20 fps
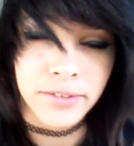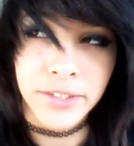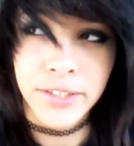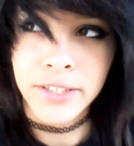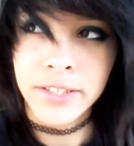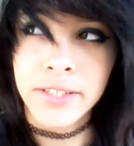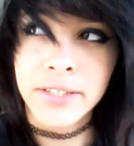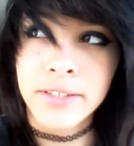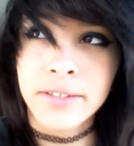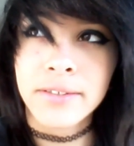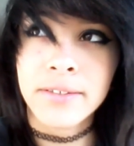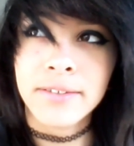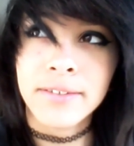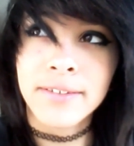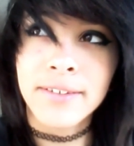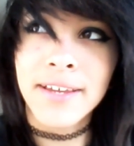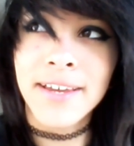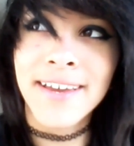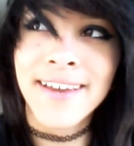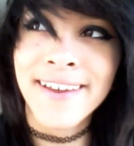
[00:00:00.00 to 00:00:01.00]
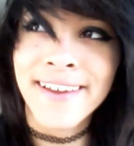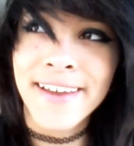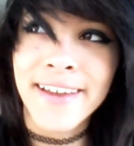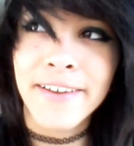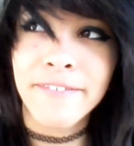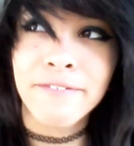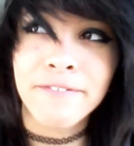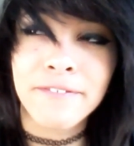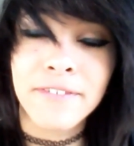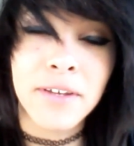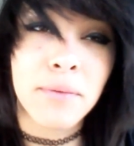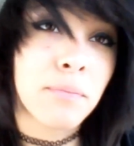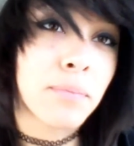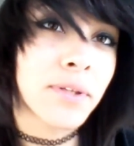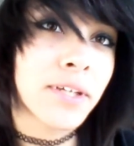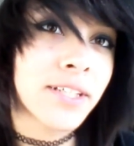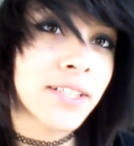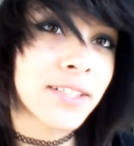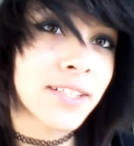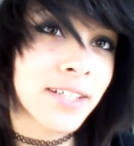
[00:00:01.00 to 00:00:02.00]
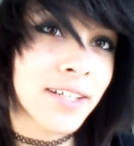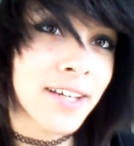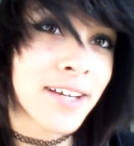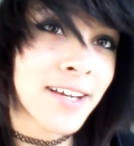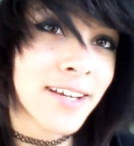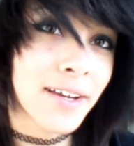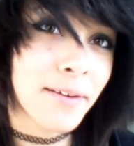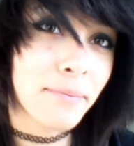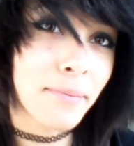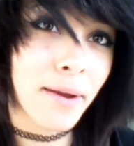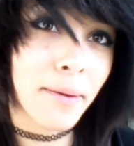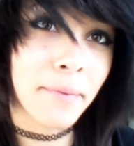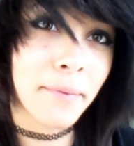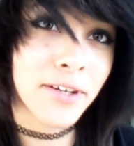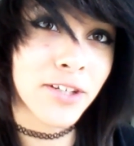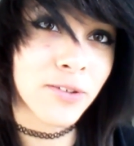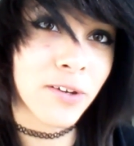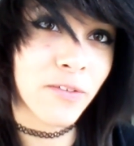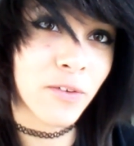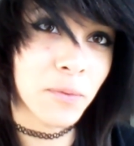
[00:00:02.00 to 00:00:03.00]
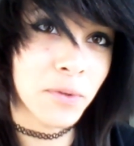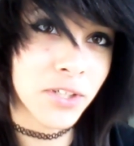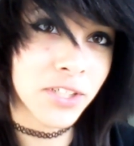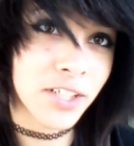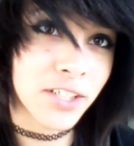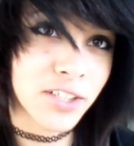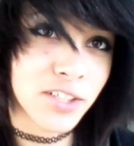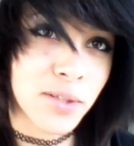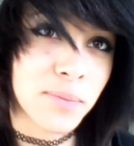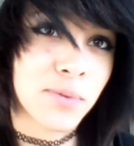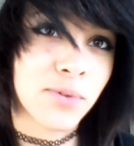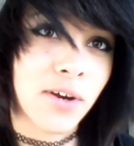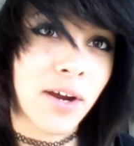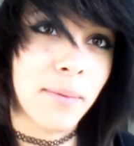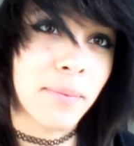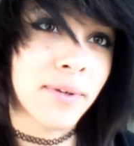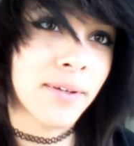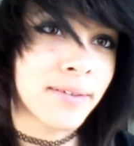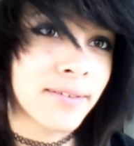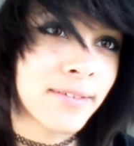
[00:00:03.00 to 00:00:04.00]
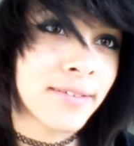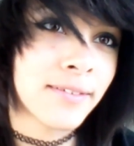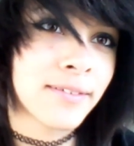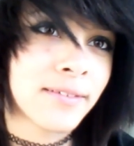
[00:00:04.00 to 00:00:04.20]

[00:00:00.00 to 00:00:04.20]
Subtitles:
Just please, I bet you everyone's subscribed.